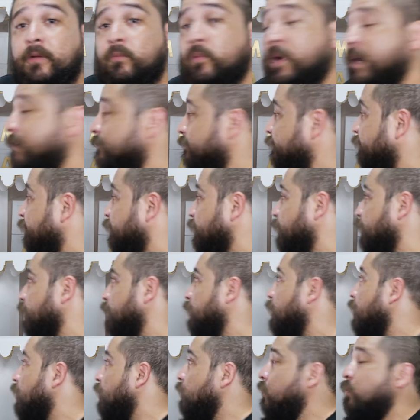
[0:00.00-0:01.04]
rent
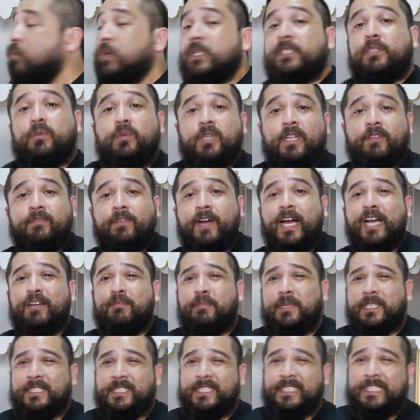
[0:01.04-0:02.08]
for one twenty-five
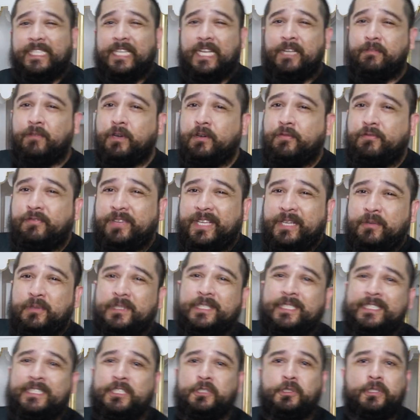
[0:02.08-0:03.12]
plus a delivery fee,
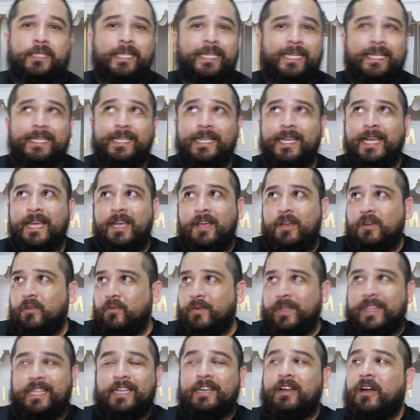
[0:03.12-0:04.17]
which is usually
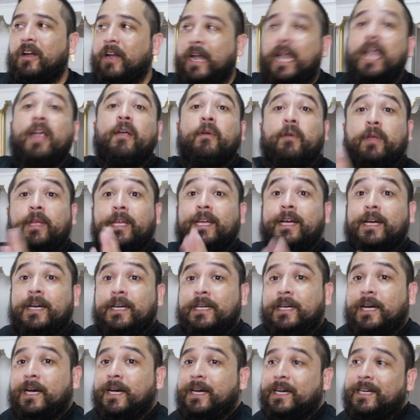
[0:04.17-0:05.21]
within our area,
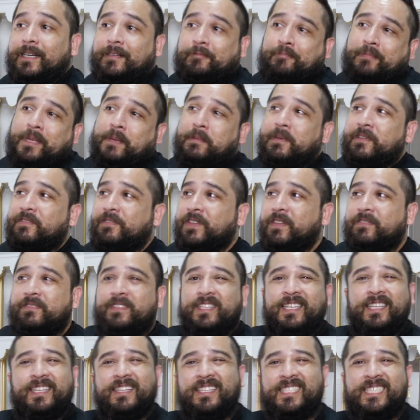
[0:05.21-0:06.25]
uh, maybe
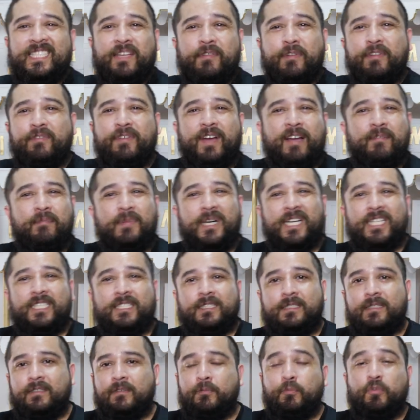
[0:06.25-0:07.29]
fifty to seventy-five
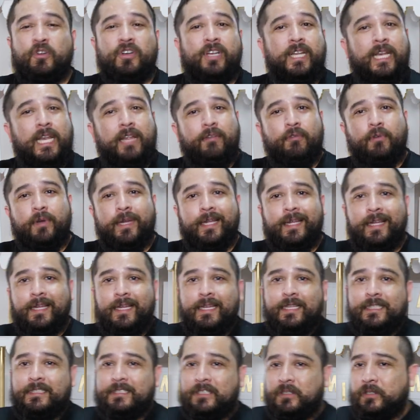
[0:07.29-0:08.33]
bucks per delivery.
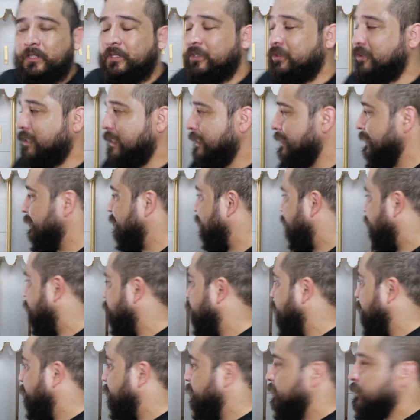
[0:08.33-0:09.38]
So usually
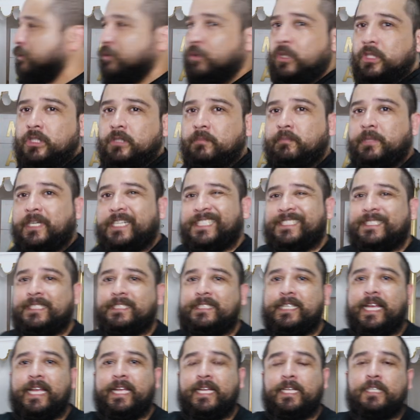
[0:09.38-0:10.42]
it's maybe two hundred bucks to
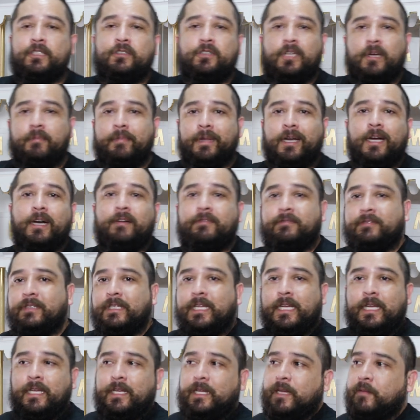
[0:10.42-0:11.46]
take it, drop it
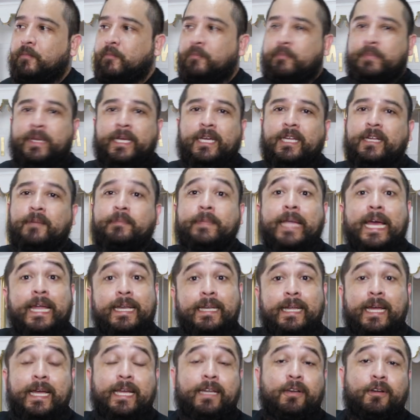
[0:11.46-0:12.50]
off, and pick it up that
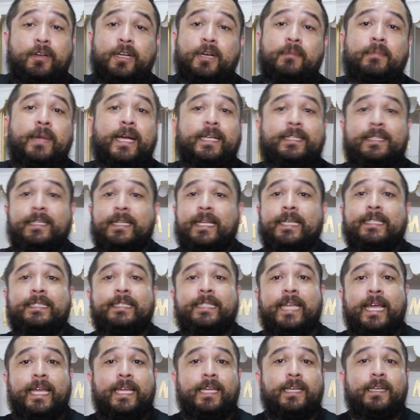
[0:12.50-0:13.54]
night or come back the next
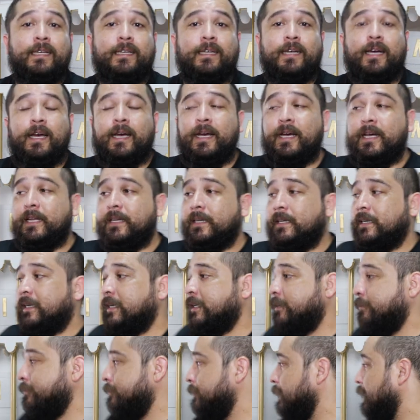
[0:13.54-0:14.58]
day. And
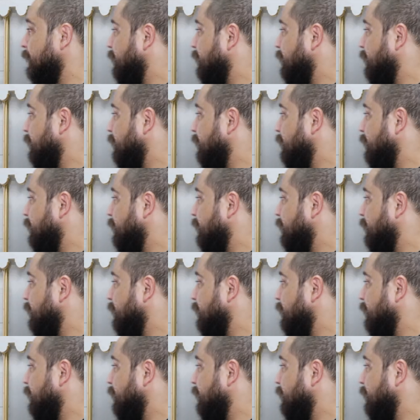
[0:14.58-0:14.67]
um,